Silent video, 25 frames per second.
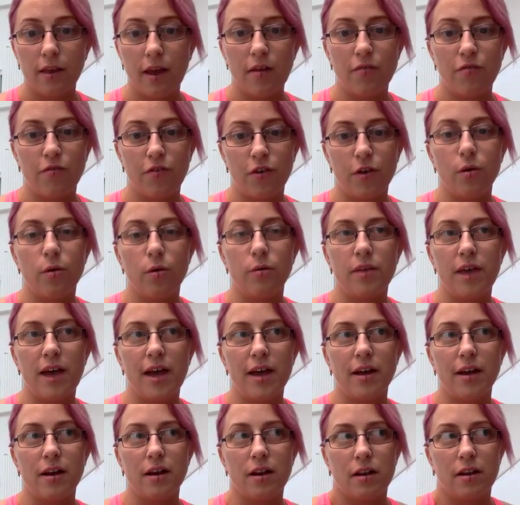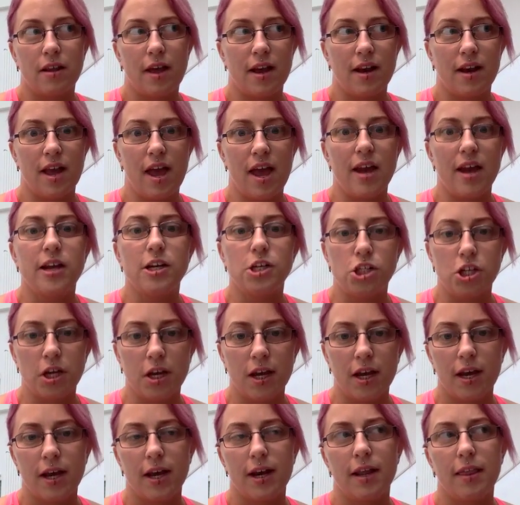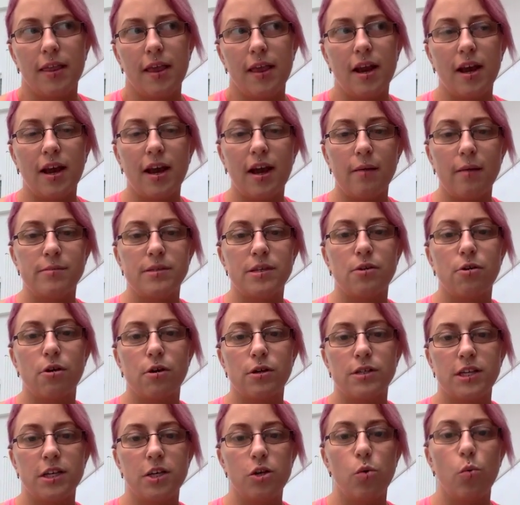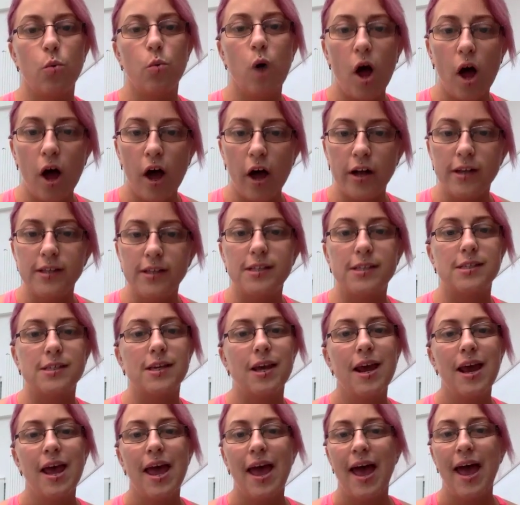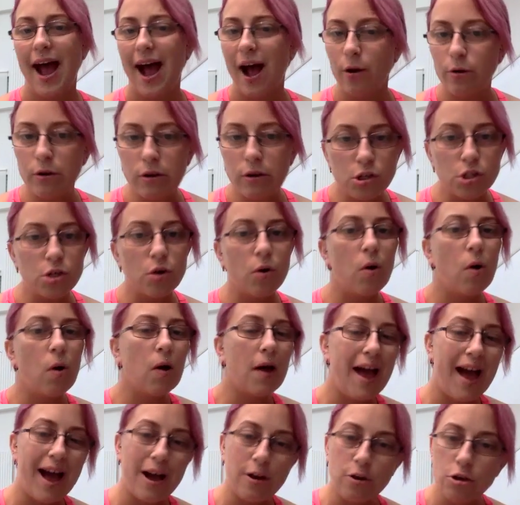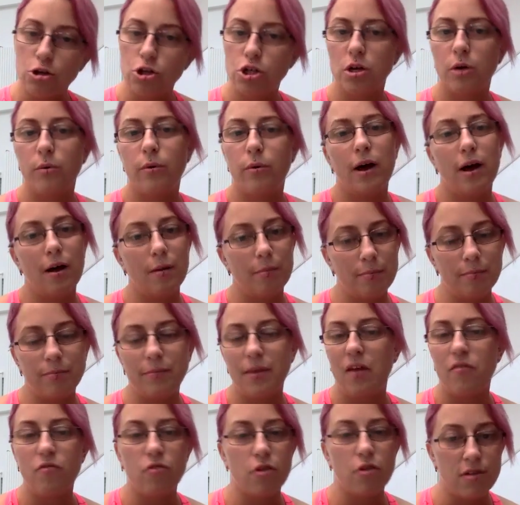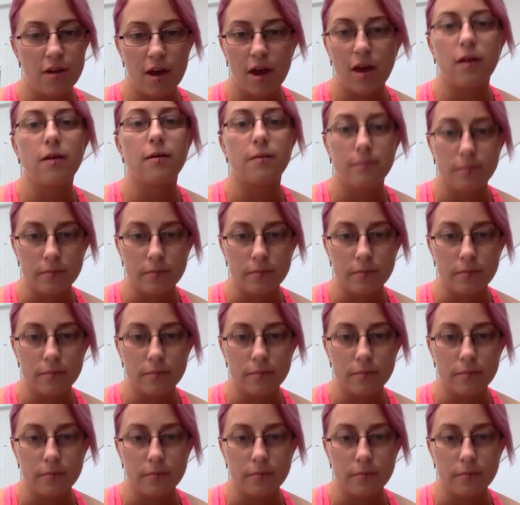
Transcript: they feel so yeah. that that energy, and then it comes across in your words, yeah. how you talk, how you show up, everything.